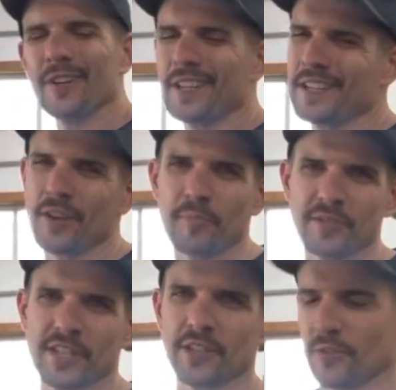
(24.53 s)
in no
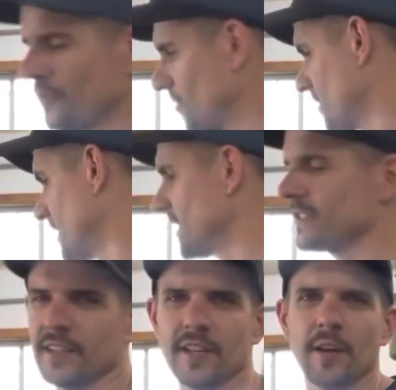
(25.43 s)
particular order
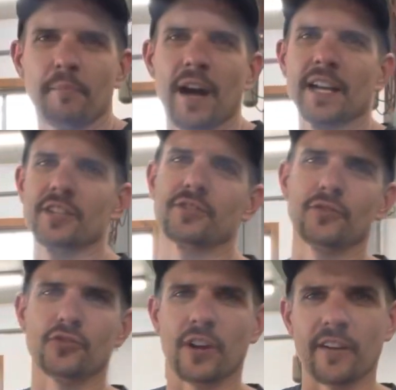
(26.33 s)
is pocket
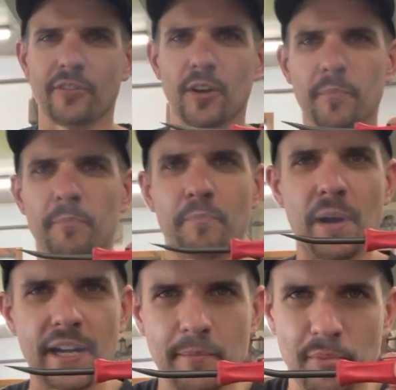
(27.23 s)
screwdriver,
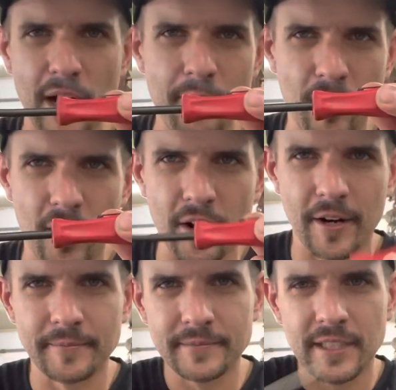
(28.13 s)
pocket pry
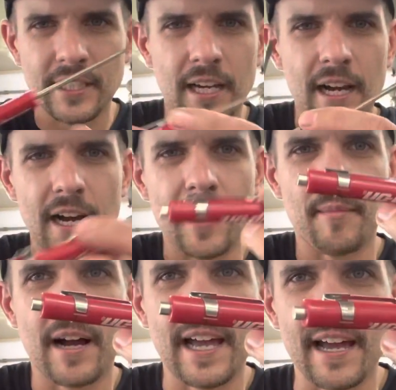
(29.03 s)
bar.
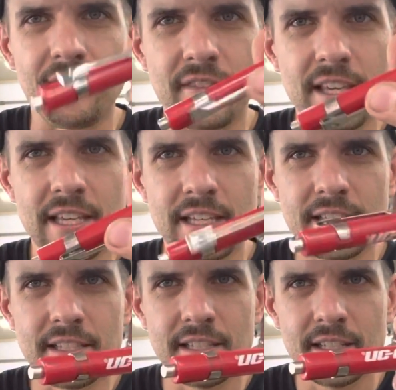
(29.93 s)
I have
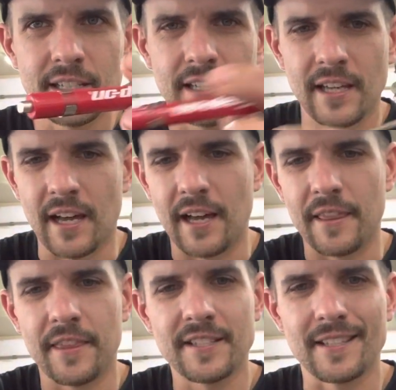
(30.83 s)
these.
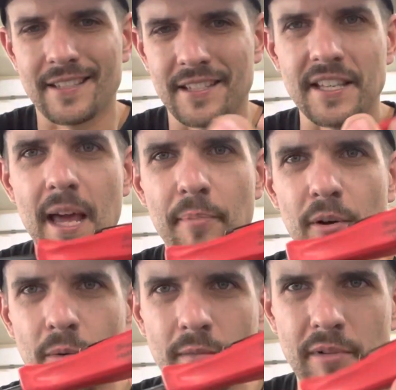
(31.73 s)
This is a
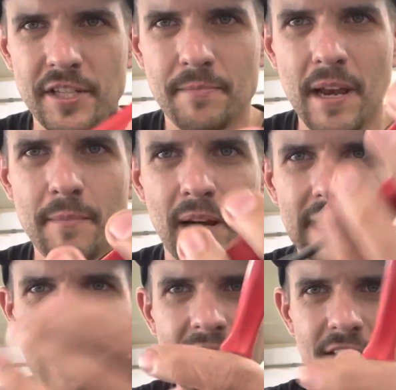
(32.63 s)
snap-on one, but it's made by
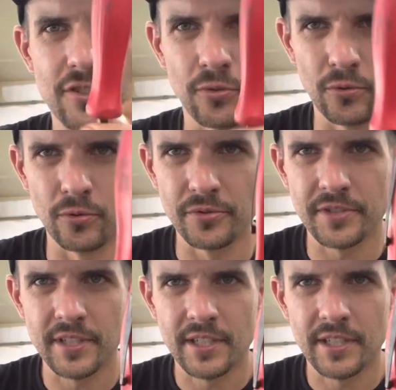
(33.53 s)
Lang Tools.